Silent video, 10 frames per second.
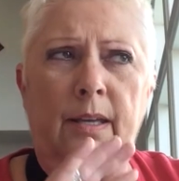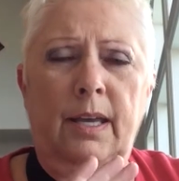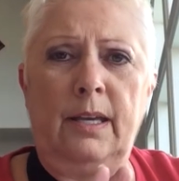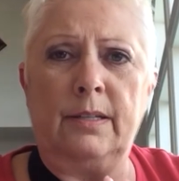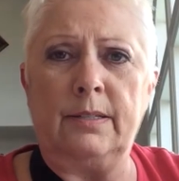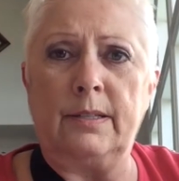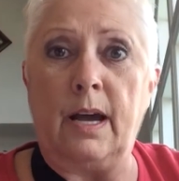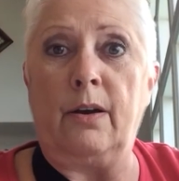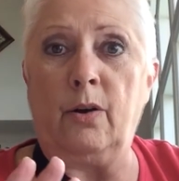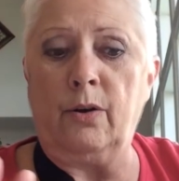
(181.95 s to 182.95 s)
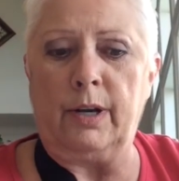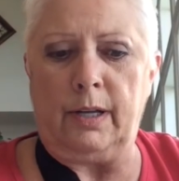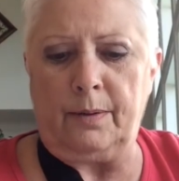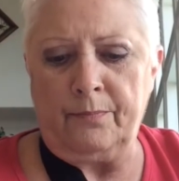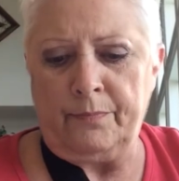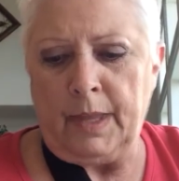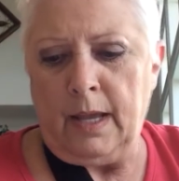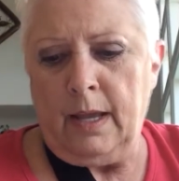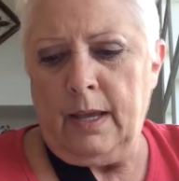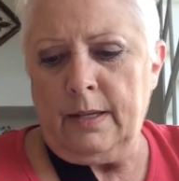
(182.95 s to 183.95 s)
hand is not hurting.
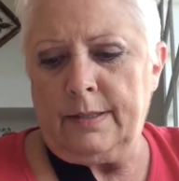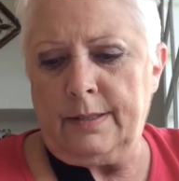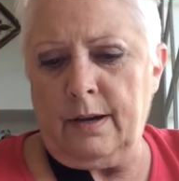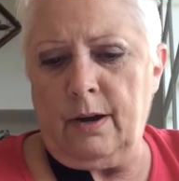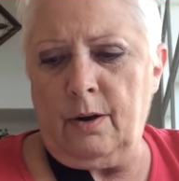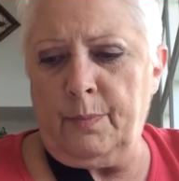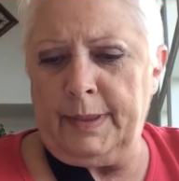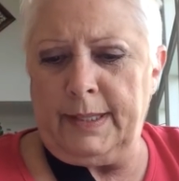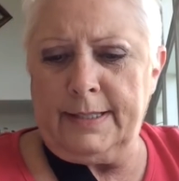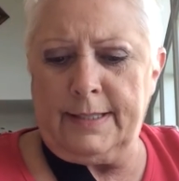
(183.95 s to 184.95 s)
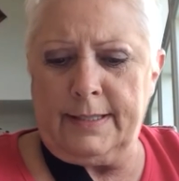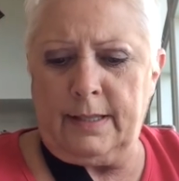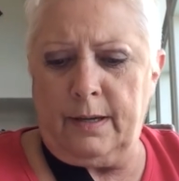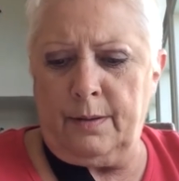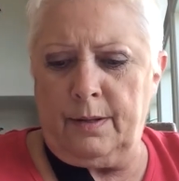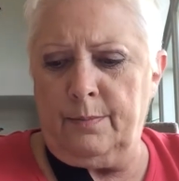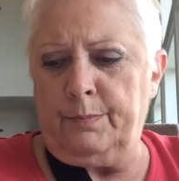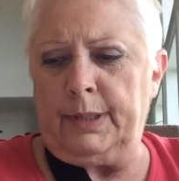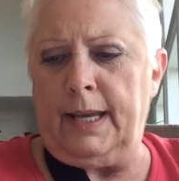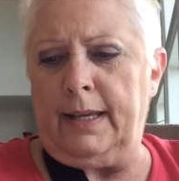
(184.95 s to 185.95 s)
So, but this is the
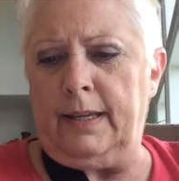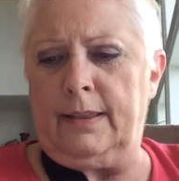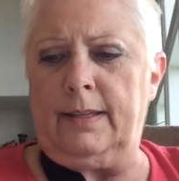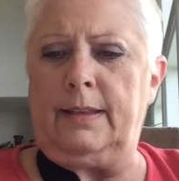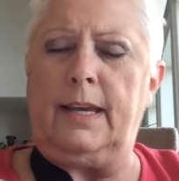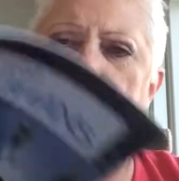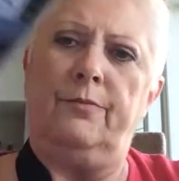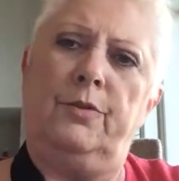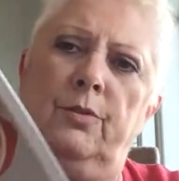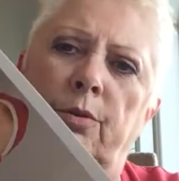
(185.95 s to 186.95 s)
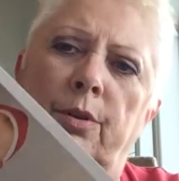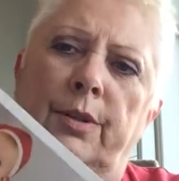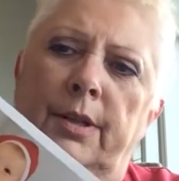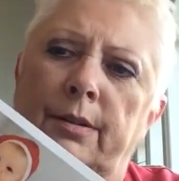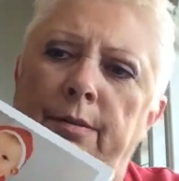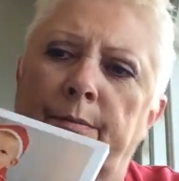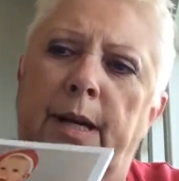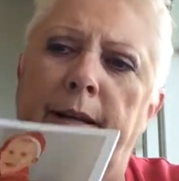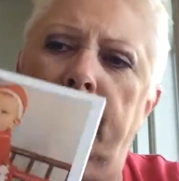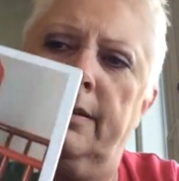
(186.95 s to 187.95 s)
blanket that they have, or that
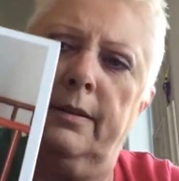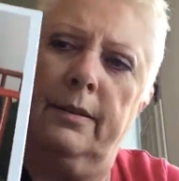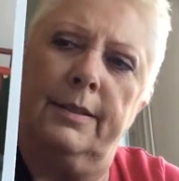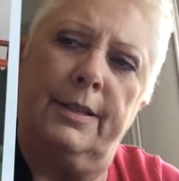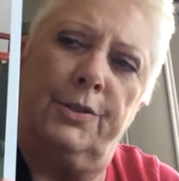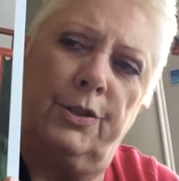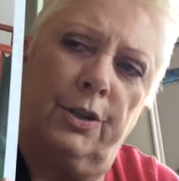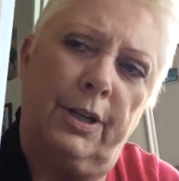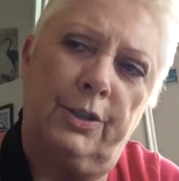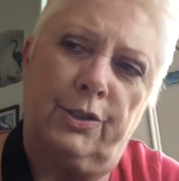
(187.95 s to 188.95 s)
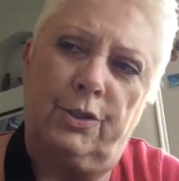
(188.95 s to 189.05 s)
my sister has